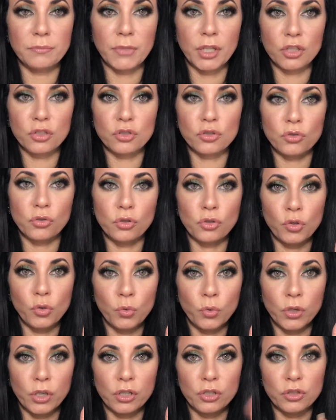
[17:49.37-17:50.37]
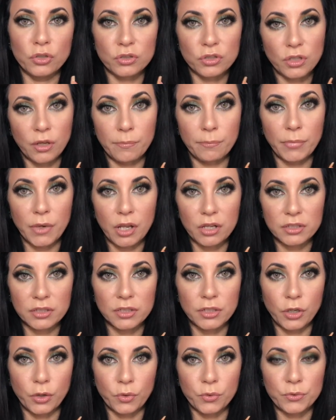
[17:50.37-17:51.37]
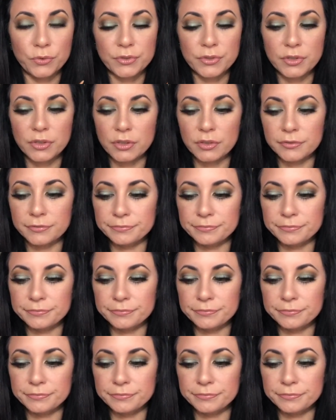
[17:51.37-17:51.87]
Make sure you wear your sunblock, girls.